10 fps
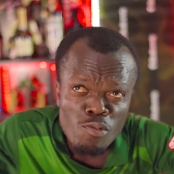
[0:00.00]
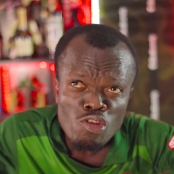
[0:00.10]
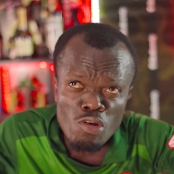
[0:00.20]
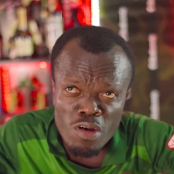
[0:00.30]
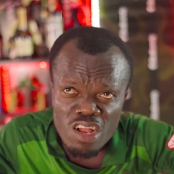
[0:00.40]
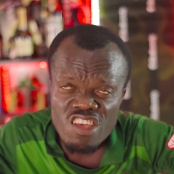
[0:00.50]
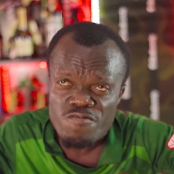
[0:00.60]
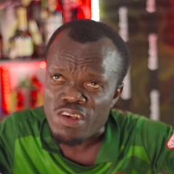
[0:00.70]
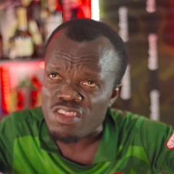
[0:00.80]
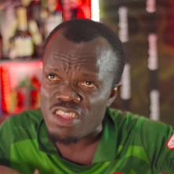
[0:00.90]
But yeah. Normally,
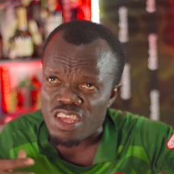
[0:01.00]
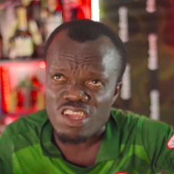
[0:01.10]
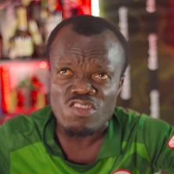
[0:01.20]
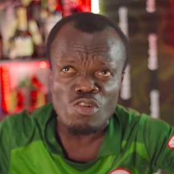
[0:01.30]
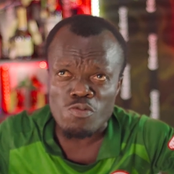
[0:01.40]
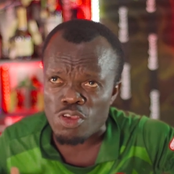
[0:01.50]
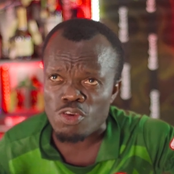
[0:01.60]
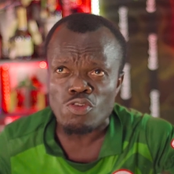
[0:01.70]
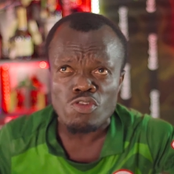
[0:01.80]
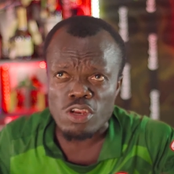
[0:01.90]
if person they eat something,
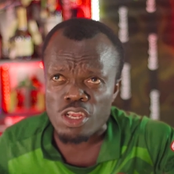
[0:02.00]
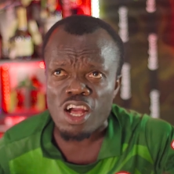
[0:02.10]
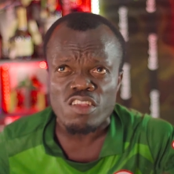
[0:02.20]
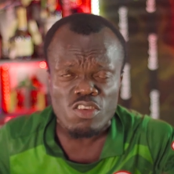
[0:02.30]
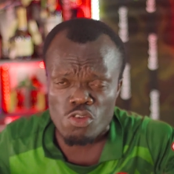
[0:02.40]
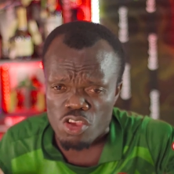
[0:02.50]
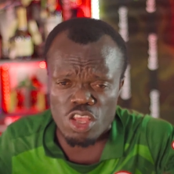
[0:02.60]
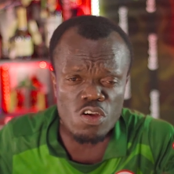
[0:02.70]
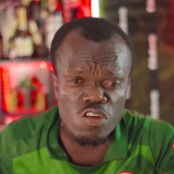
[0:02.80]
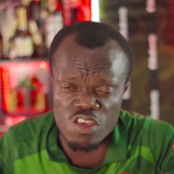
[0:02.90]
could you react, say, okay.
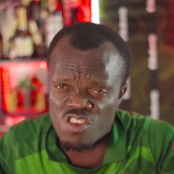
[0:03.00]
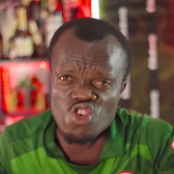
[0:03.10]
You